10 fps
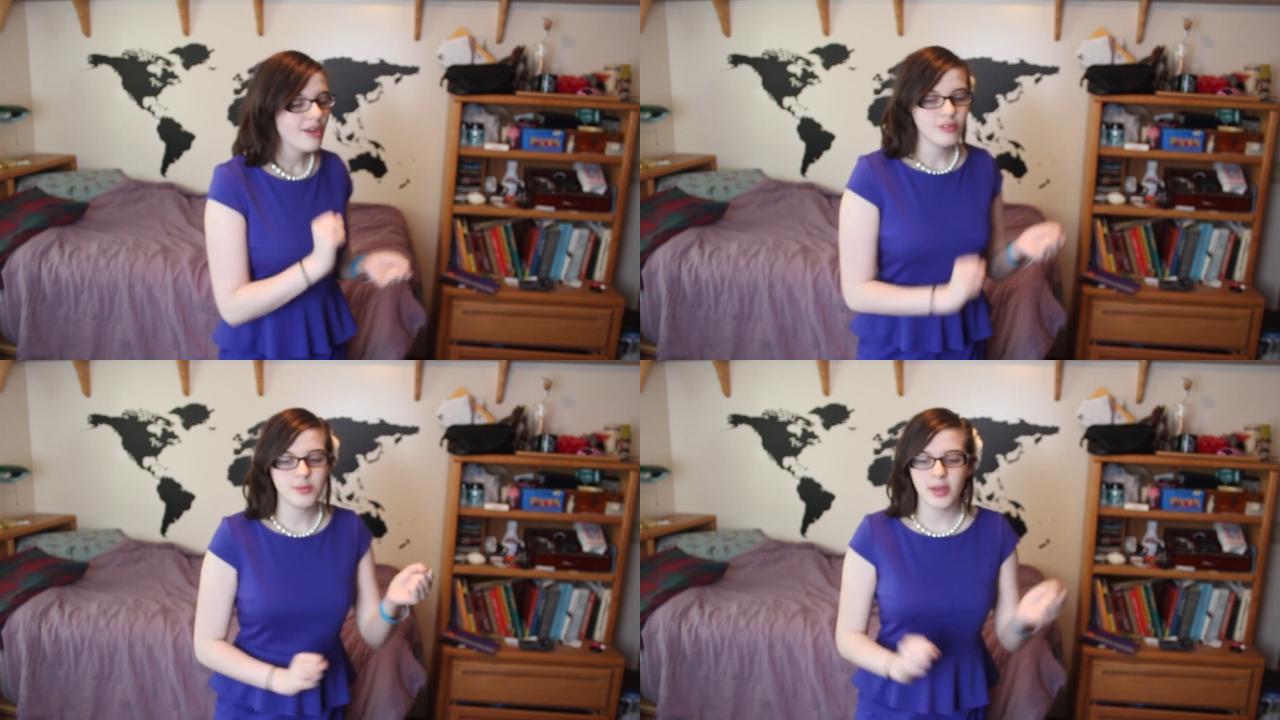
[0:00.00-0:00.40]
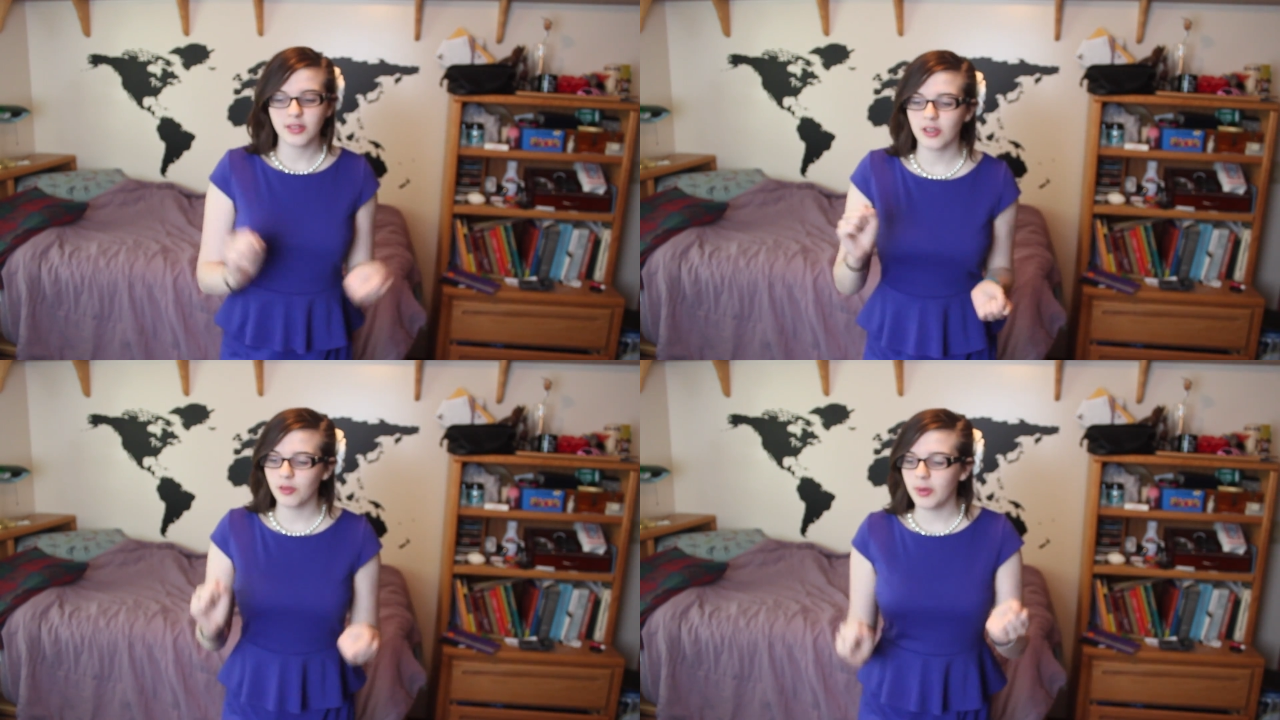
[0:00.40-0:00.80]

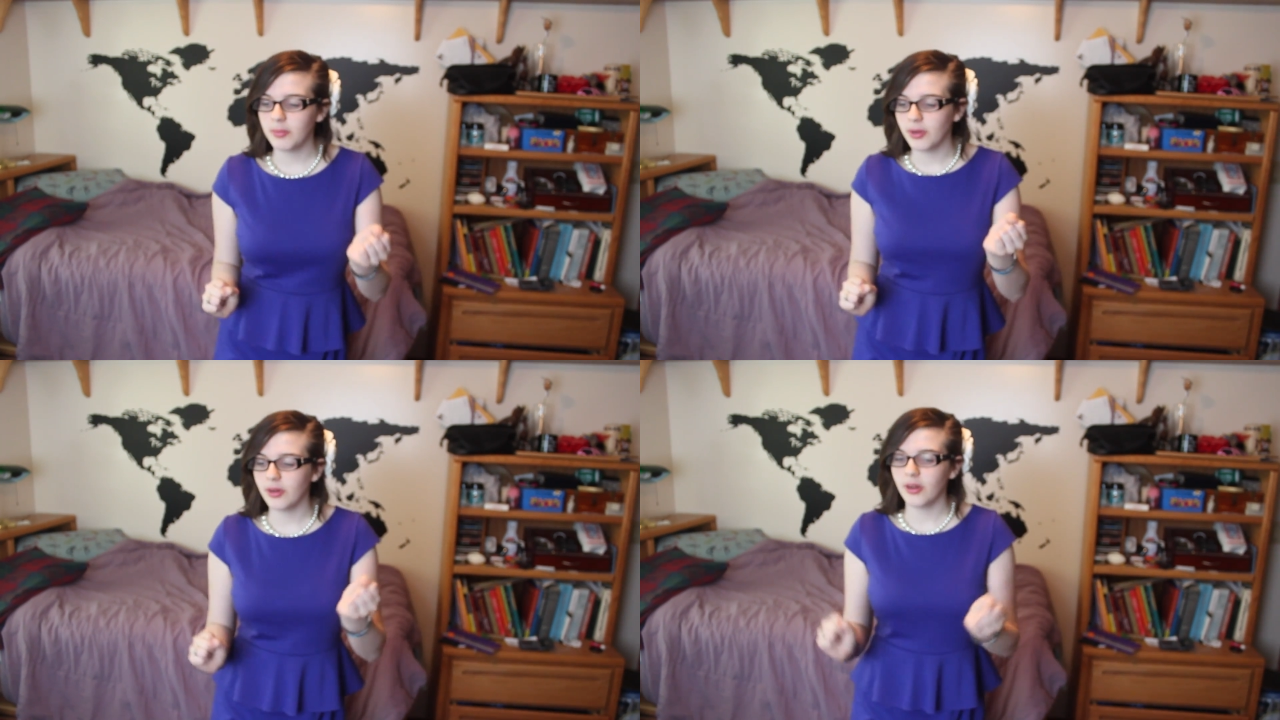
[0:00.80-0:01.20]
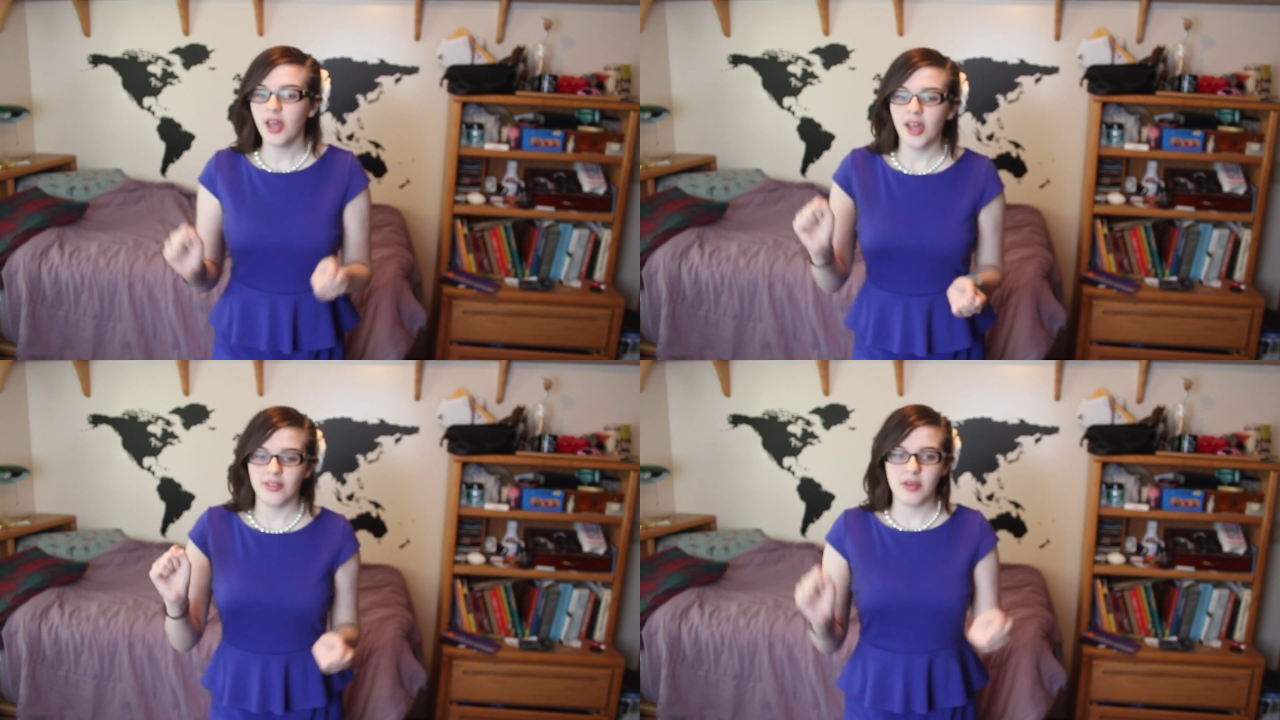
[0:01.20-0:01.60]
Respect other people
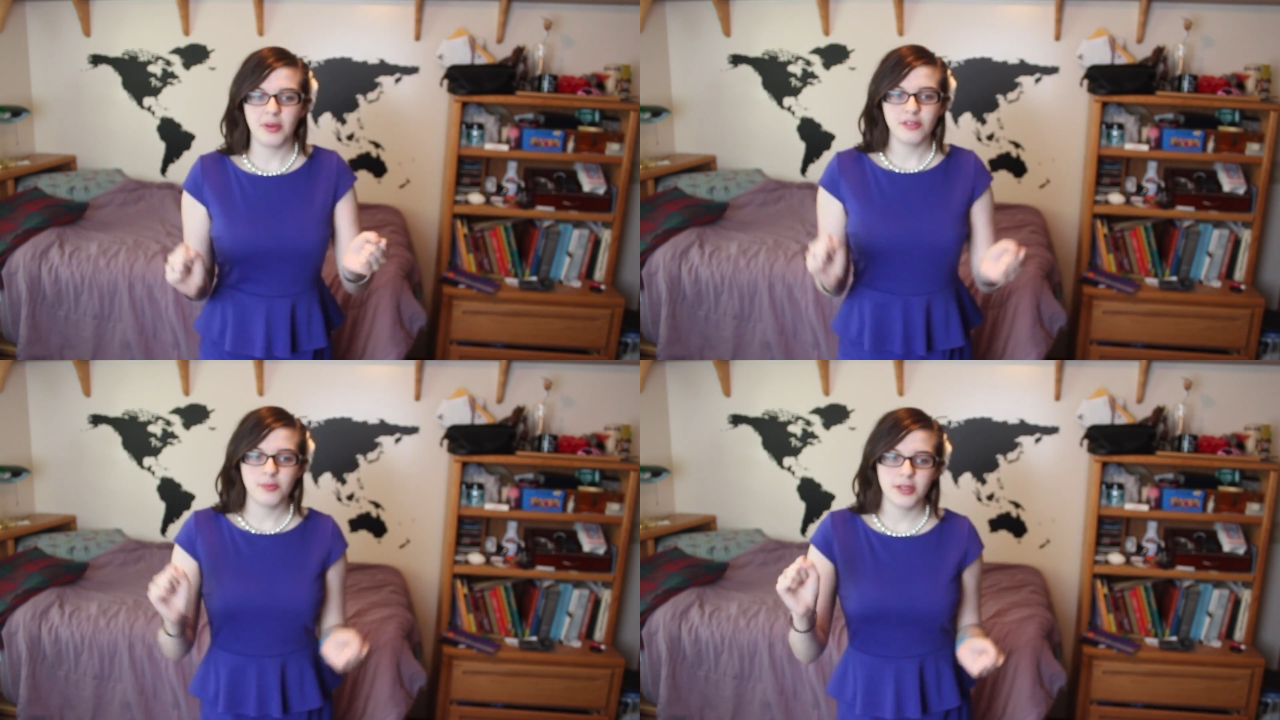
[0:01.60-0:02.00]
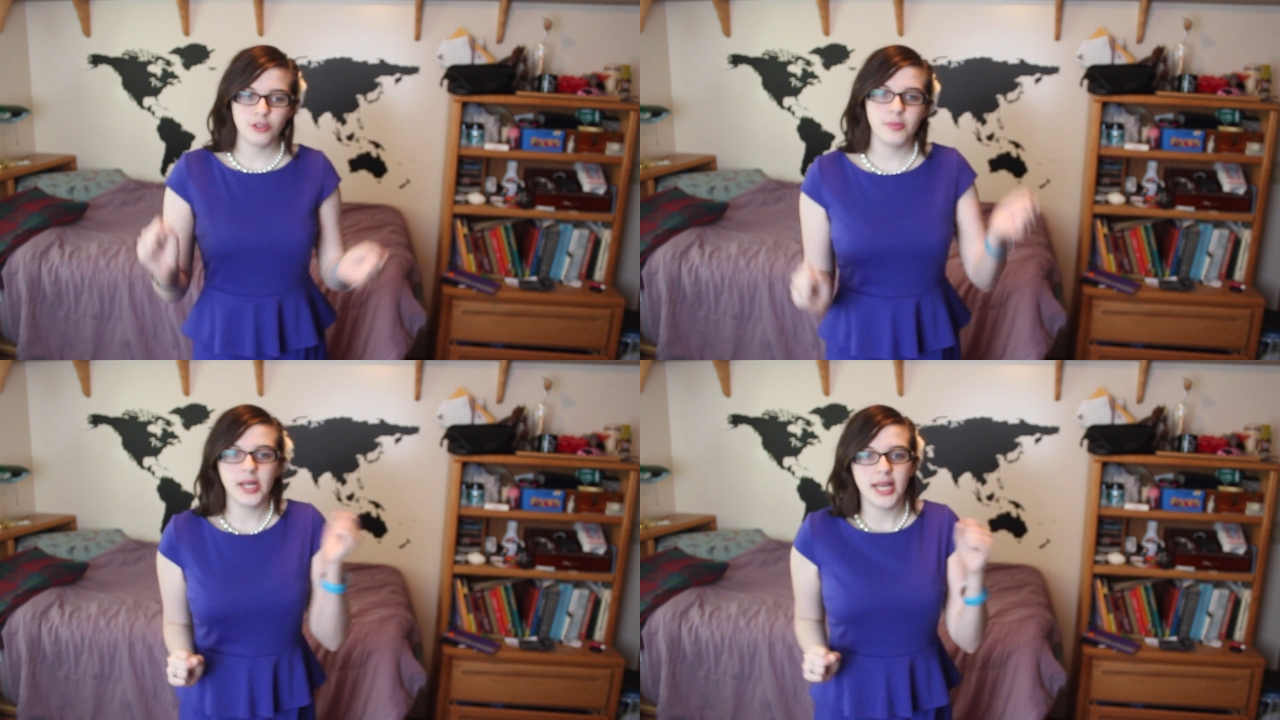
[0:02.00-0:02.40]
and they might respect
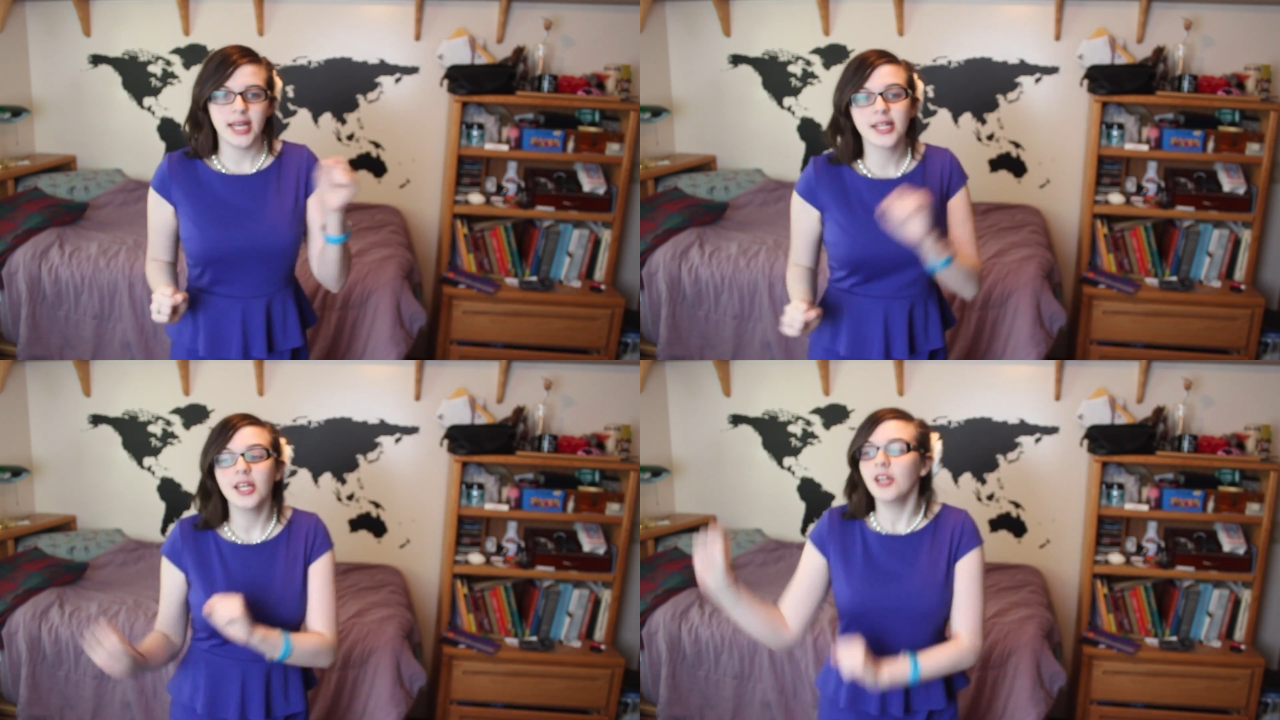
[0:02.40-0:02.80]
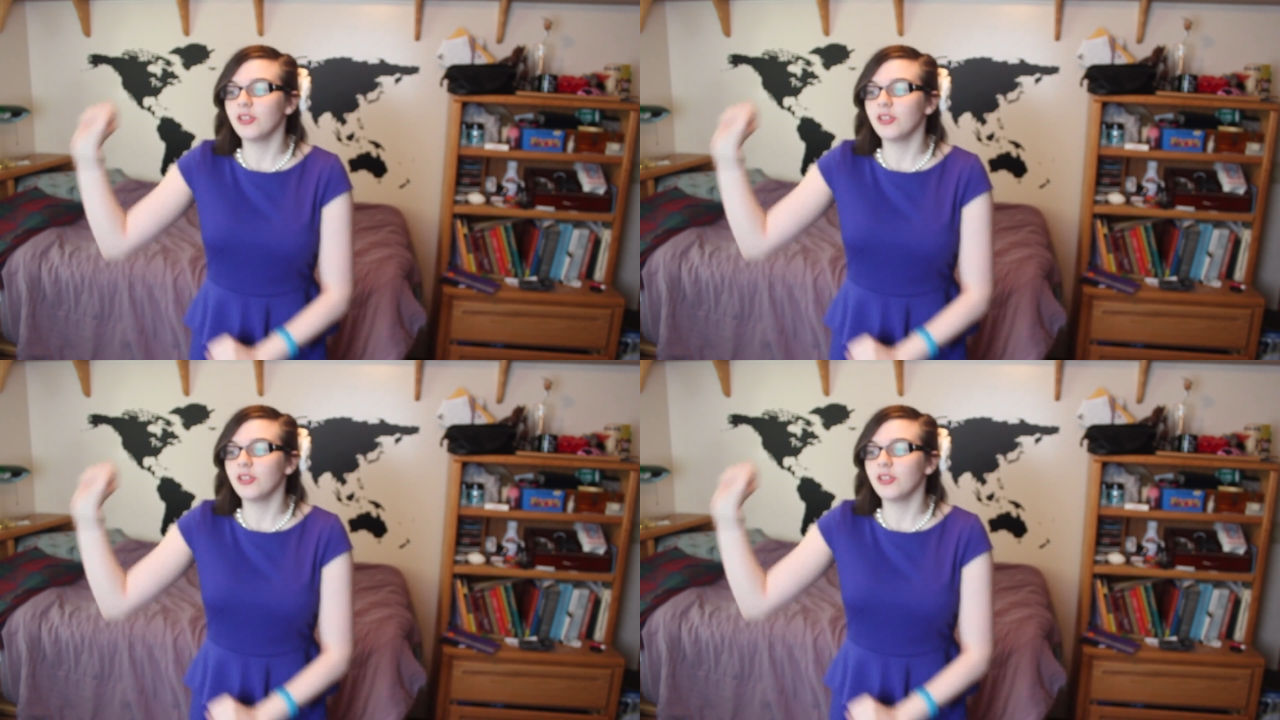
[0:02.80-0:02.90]
you back.